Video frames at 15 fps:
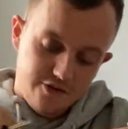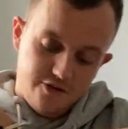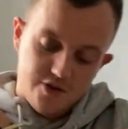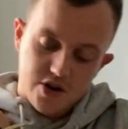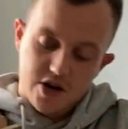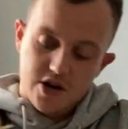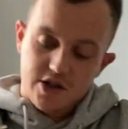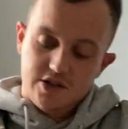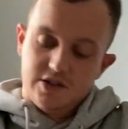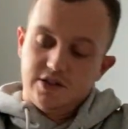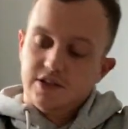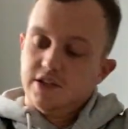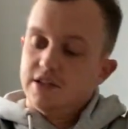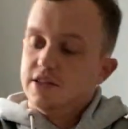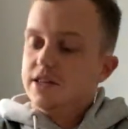first,
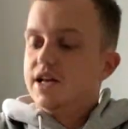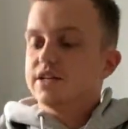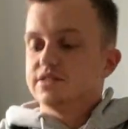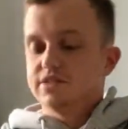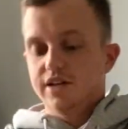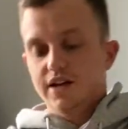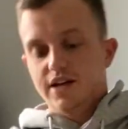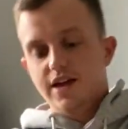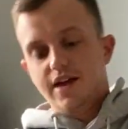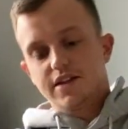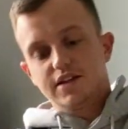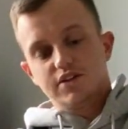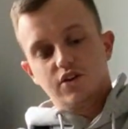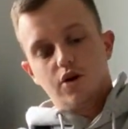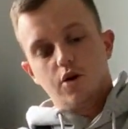let's get
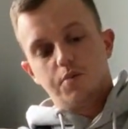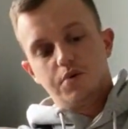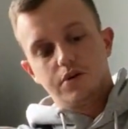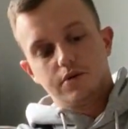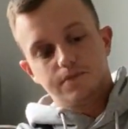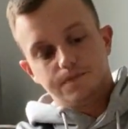this open.